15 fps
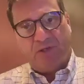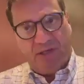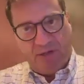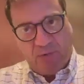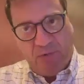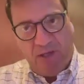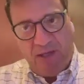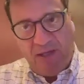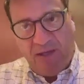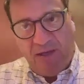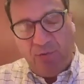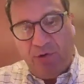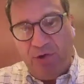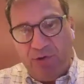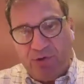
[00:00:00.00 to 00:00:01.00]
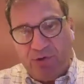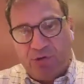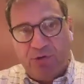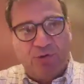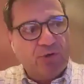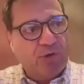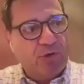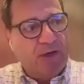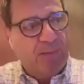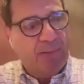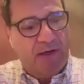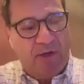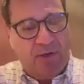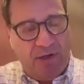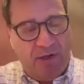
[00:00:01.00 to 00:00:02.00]
that we used to talk
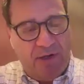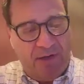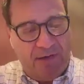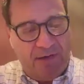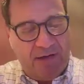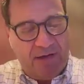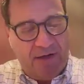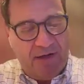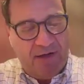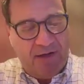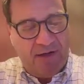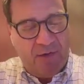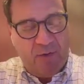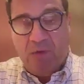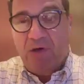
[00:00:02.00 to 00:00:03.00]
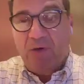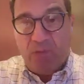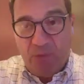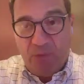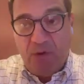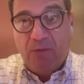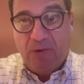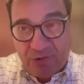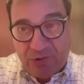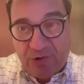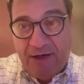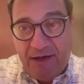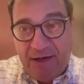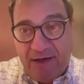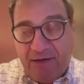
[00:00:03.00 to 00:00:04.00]
about it when we were
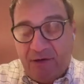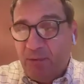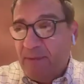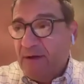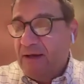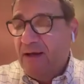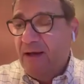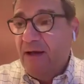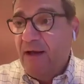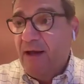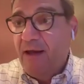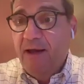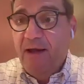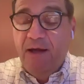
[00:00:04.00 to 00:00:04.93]
training at the beginning,